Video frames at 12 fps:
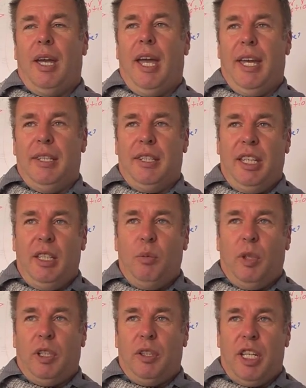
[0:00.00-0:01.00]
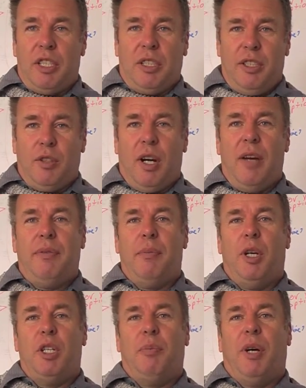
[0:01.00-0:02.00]
And then we could actually drive a
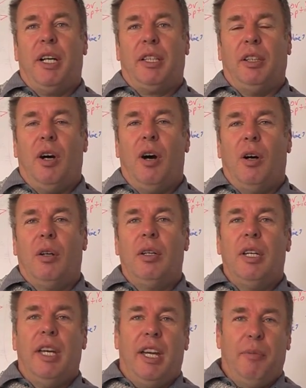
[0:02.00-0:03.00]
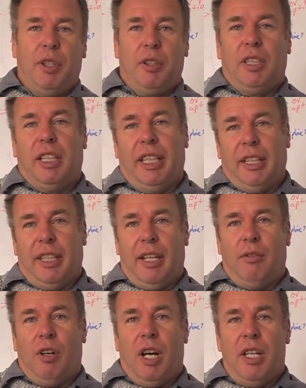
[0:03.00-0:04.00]
motorbike along and we could collect
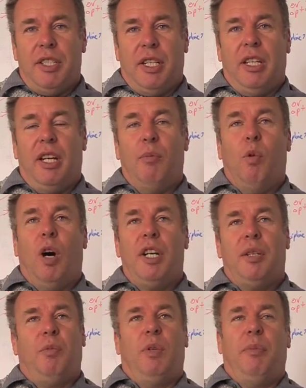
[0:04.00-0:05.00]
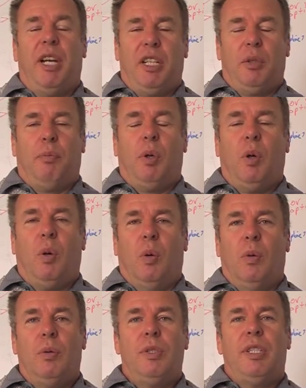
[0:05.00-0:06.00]
that riser. And why don't we make it a
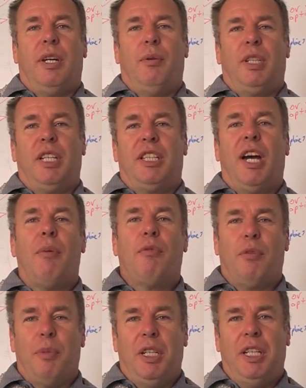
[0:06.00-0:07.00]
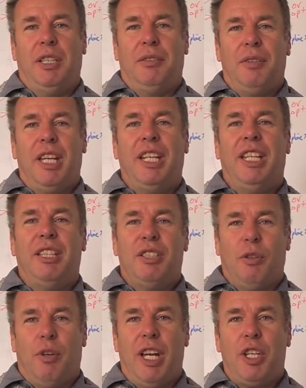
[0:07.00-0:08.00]
ball so we can come from any
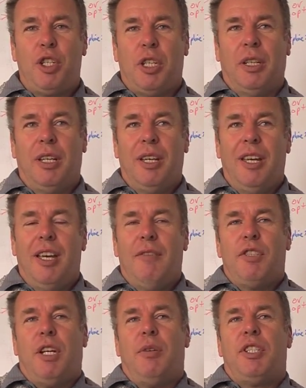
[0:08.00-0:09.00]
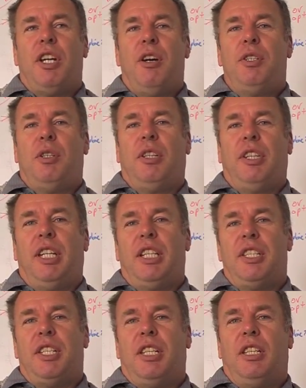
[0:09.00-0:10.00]
direction? So it's those sort of
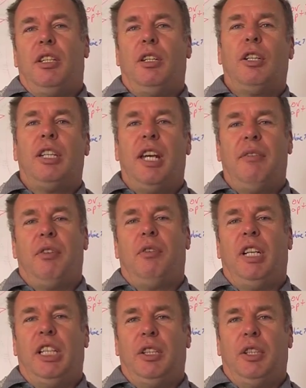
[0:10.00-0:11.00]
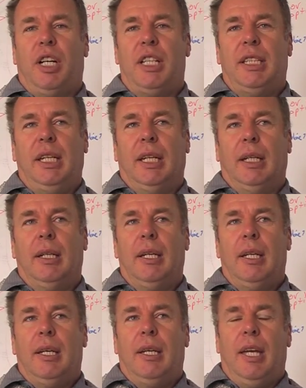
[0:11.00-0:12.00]
things that you can have a really good idea,
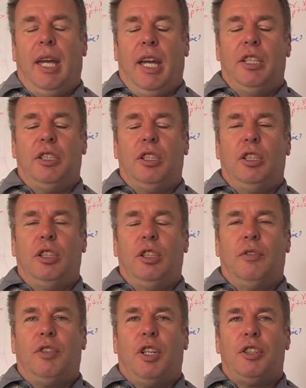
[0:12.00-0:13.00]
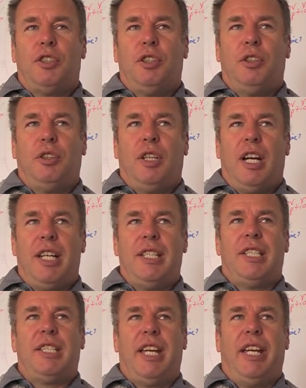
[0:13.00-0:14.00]
and you've got to
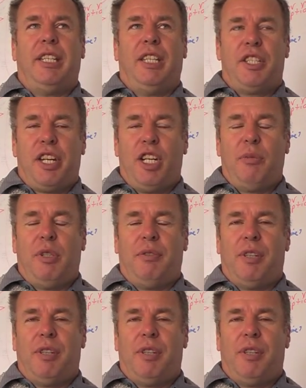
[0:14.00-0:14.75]
understand that it's going to be